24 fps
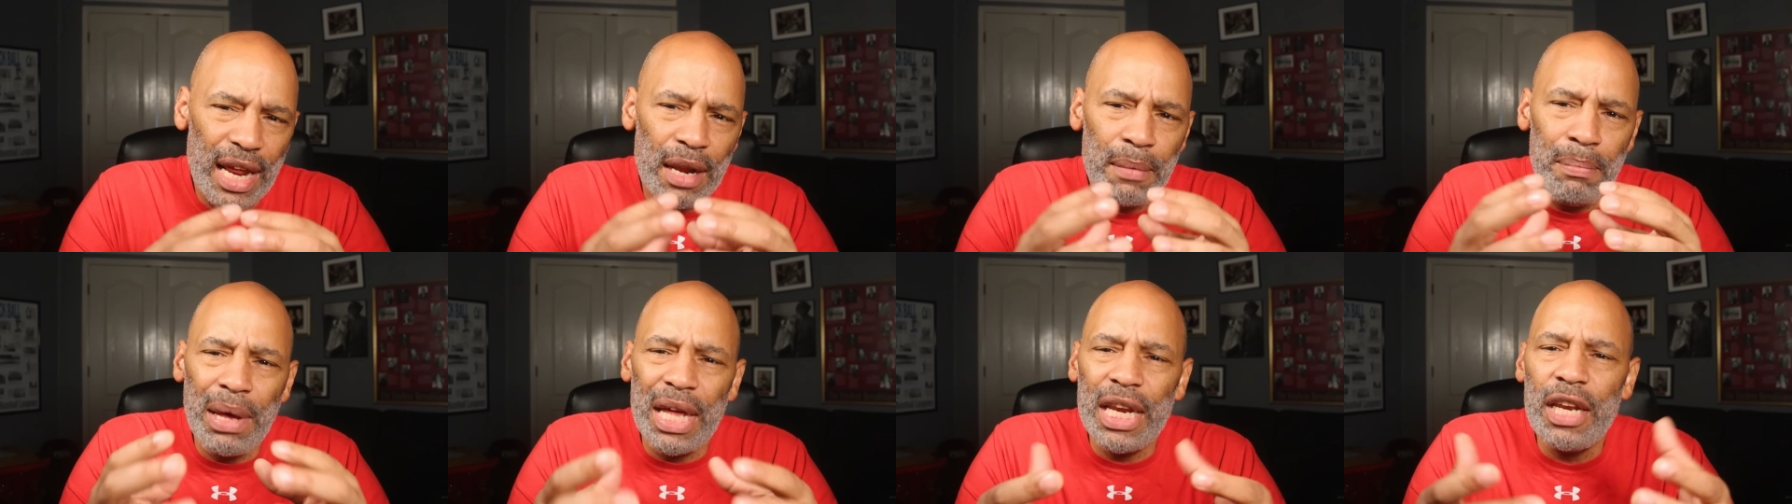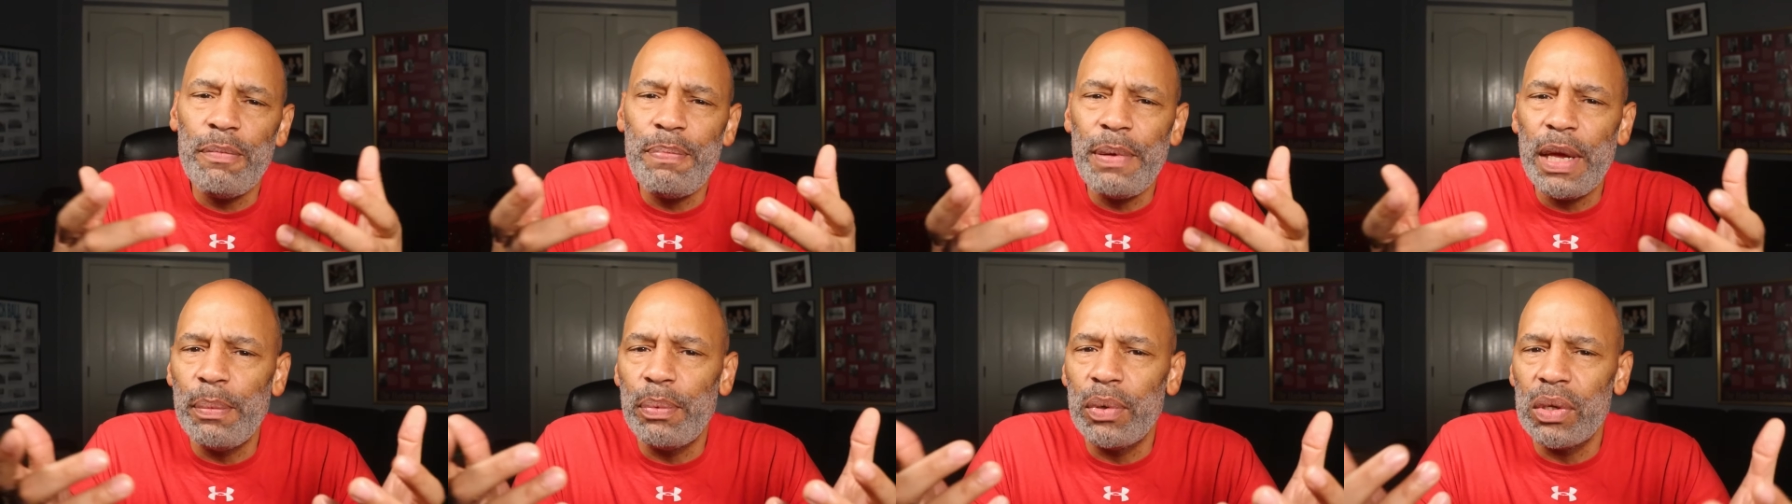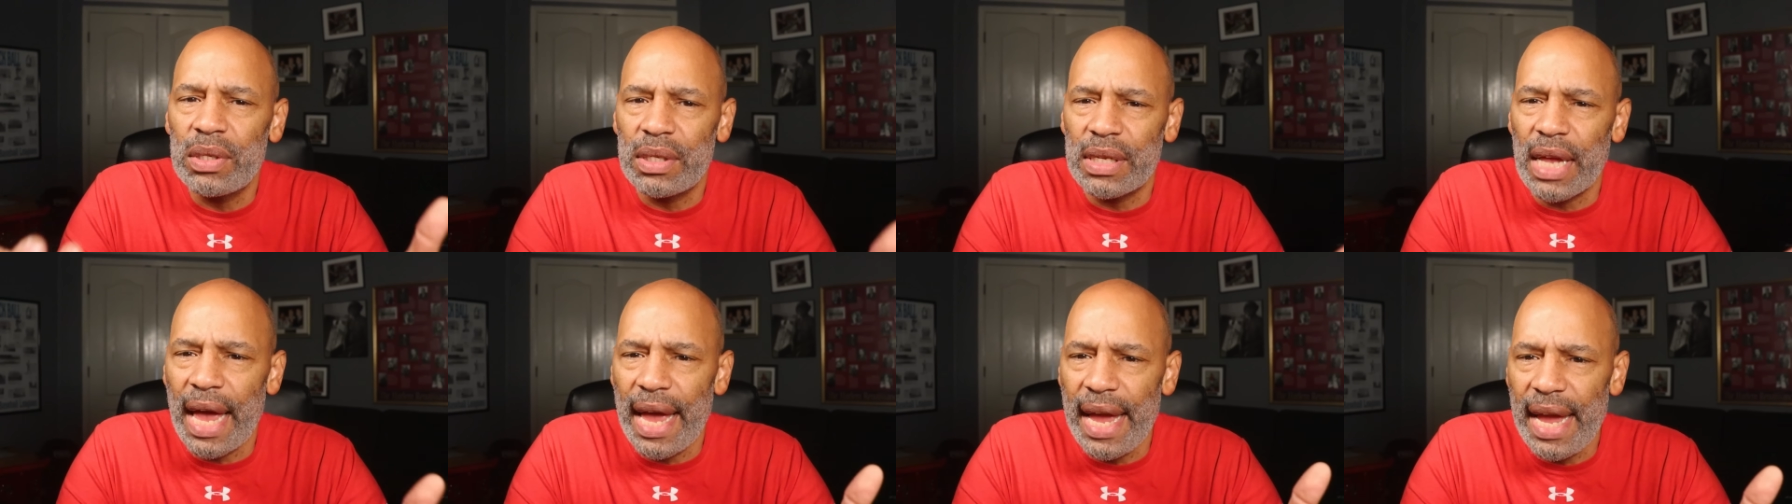And many people
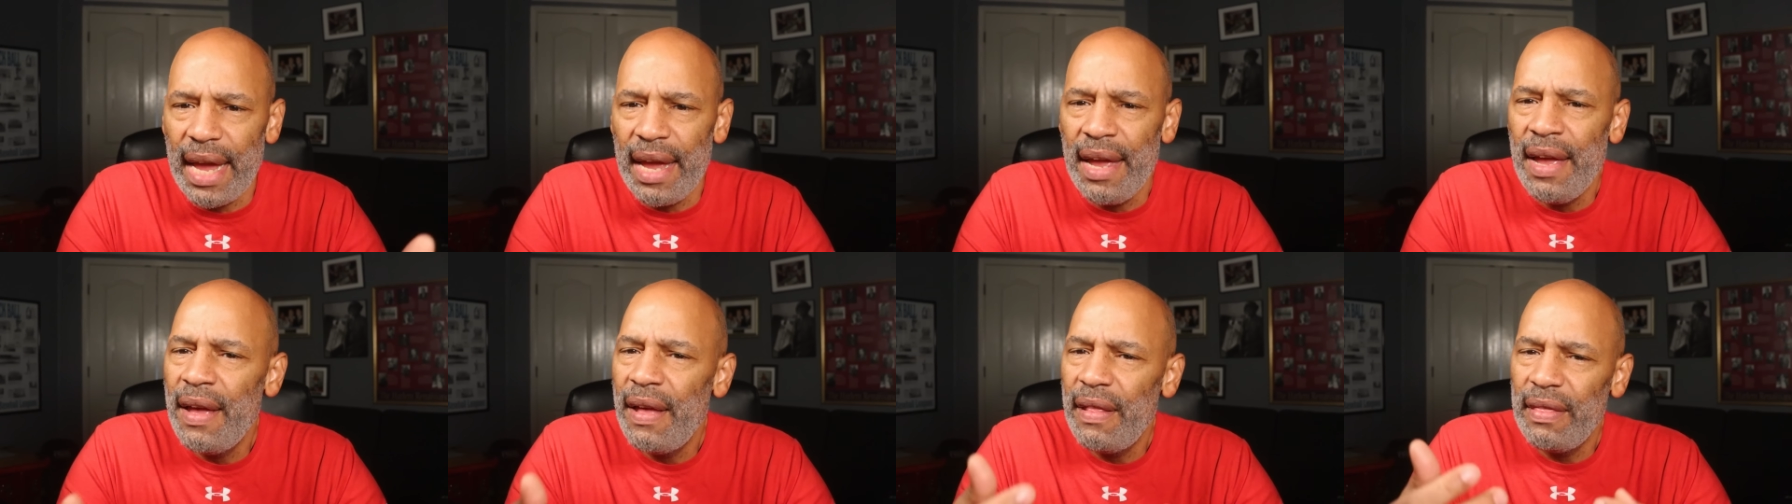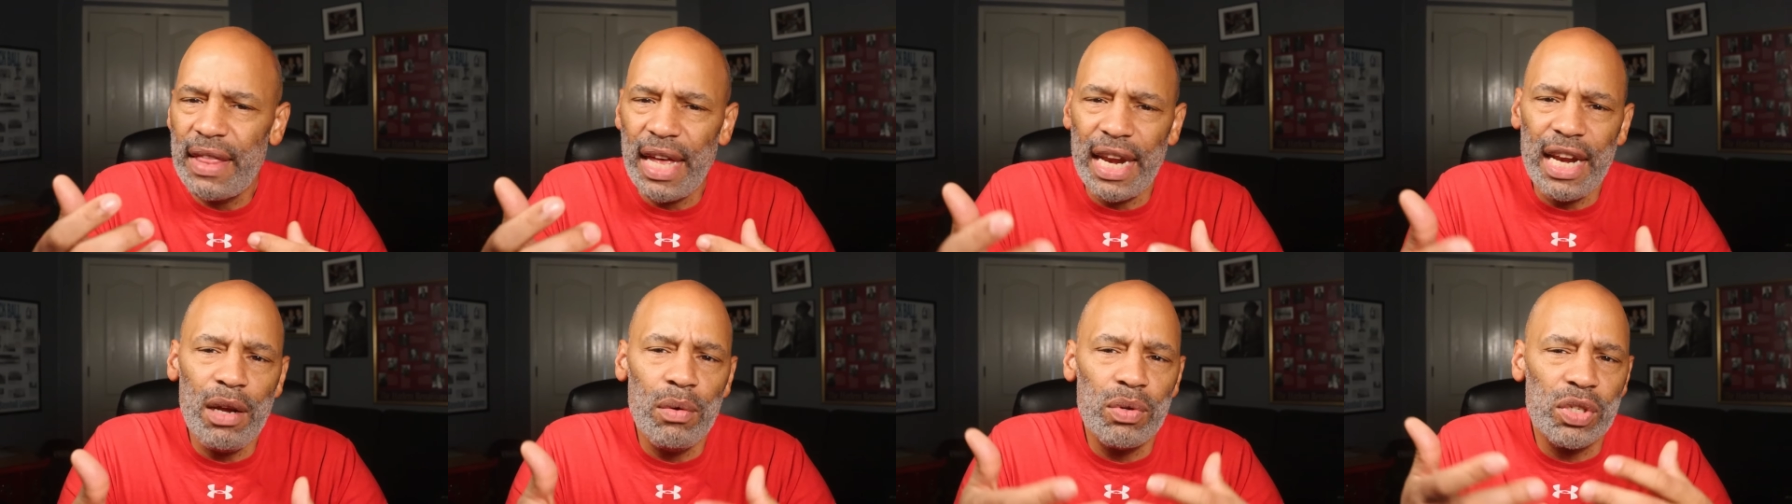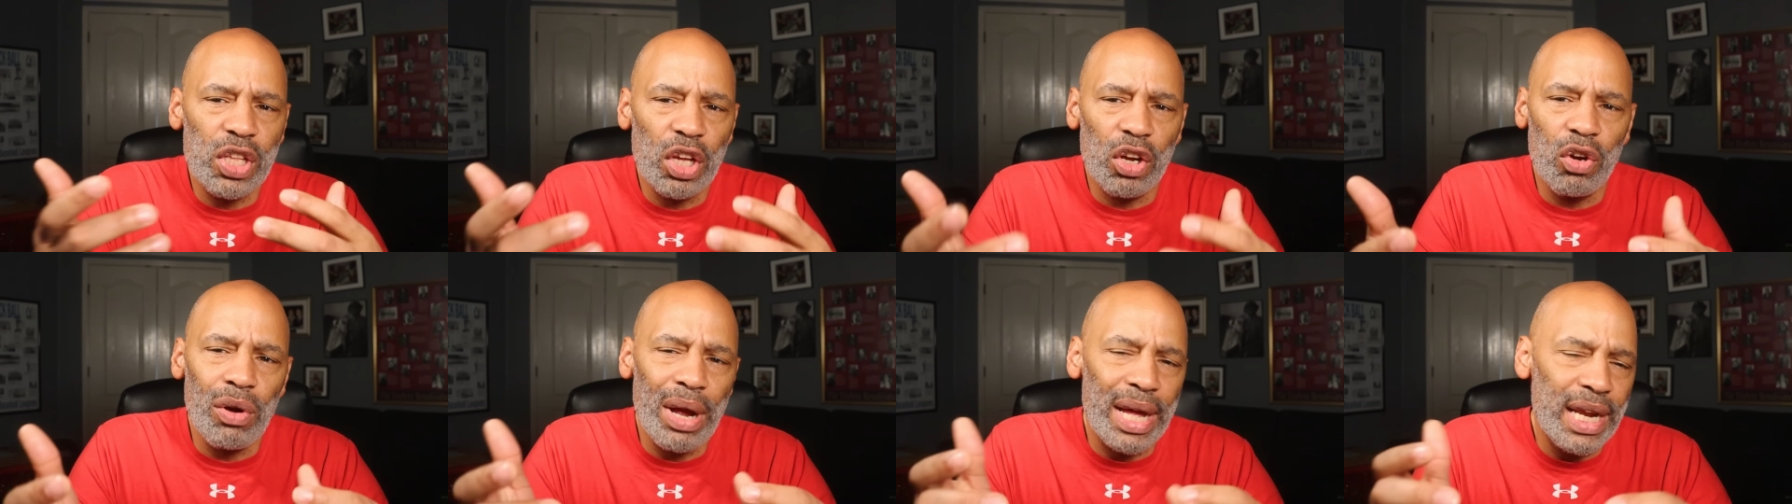say that he was
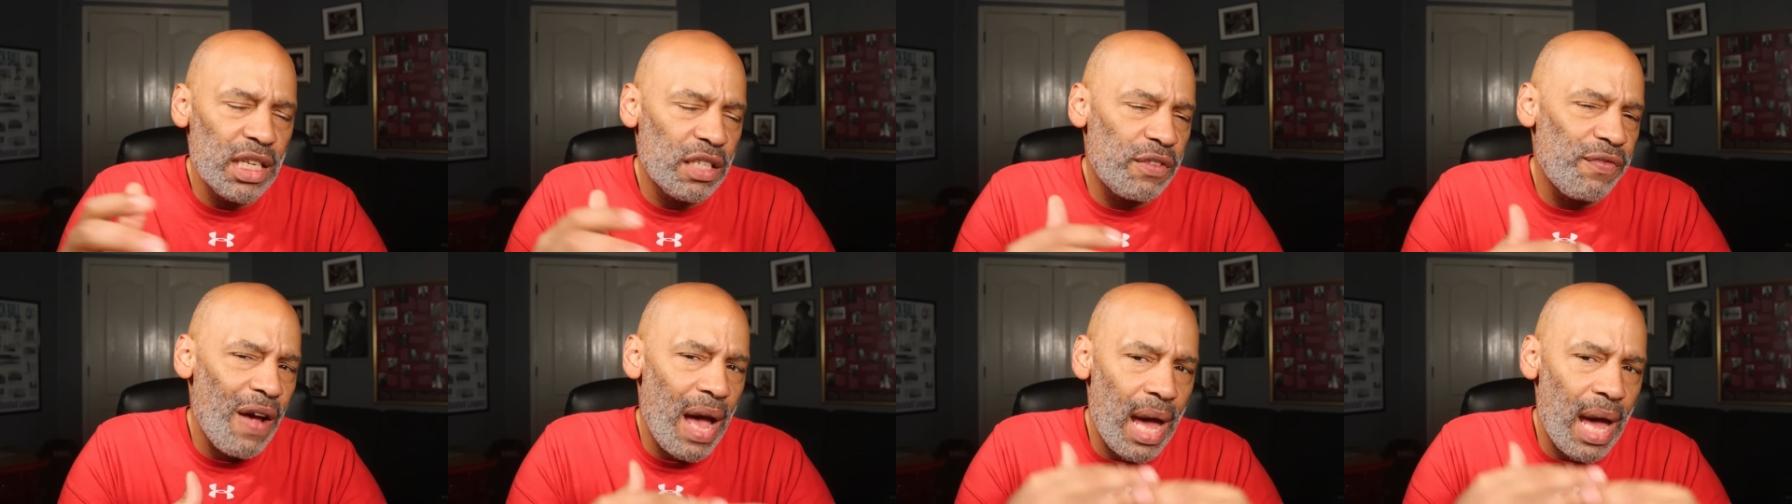the greatest